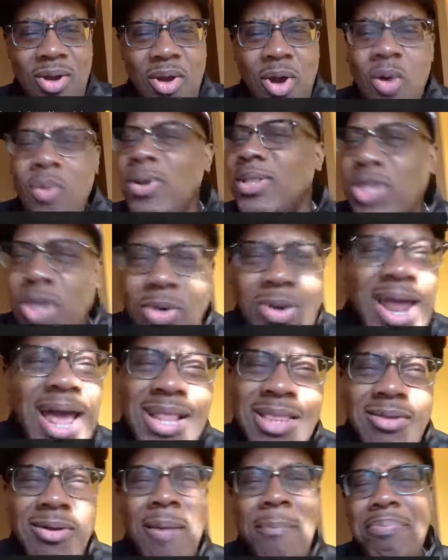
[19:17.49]
Who would do
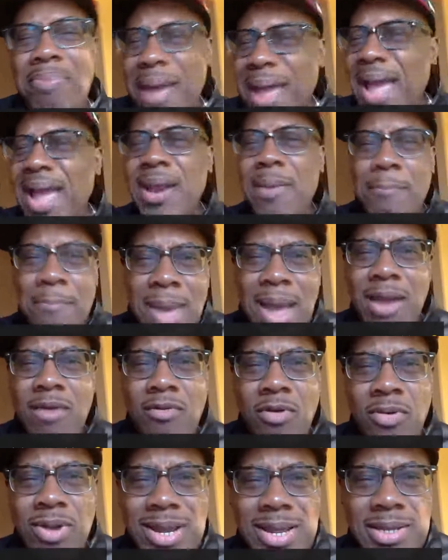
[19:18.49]
that to a pan of
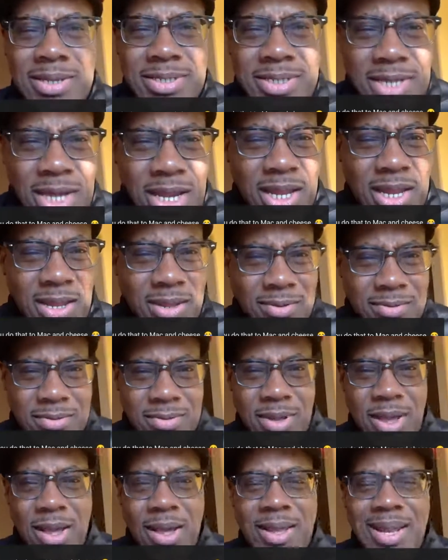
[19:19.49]
macaroni and cheese?
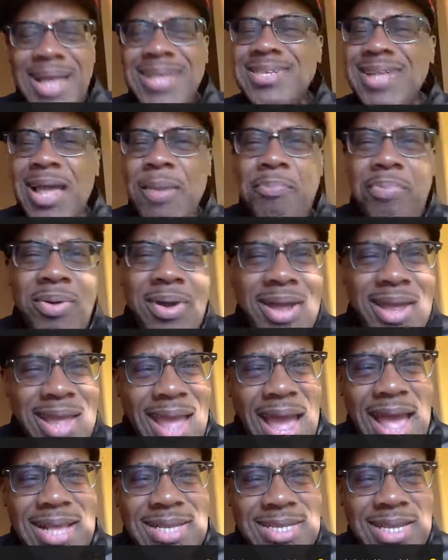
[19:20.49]
That's like putting
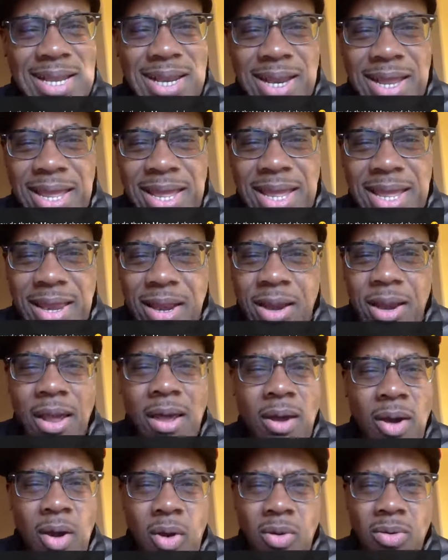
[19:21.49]
gasoline
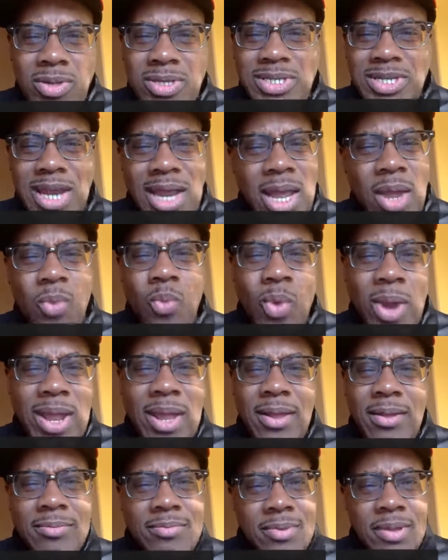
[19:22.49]
on chicken
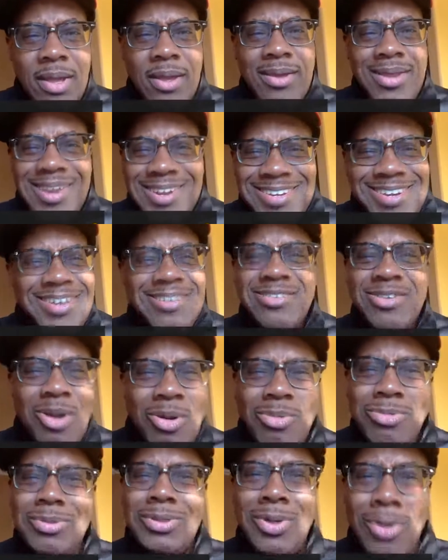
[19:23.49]
wings. You just
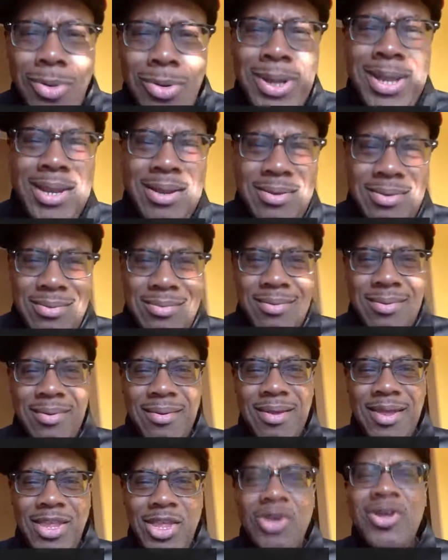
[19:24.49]
don't do it.
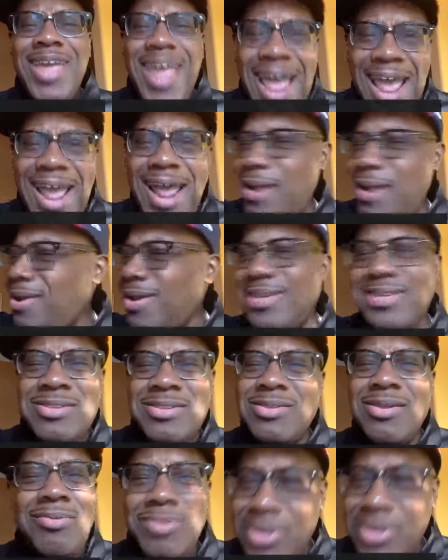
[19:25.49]
You just
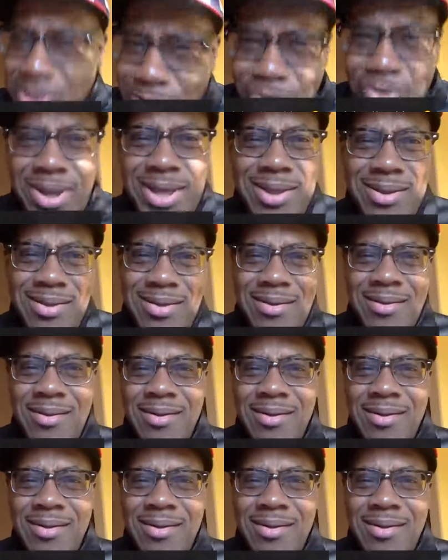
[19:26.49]
don't do it.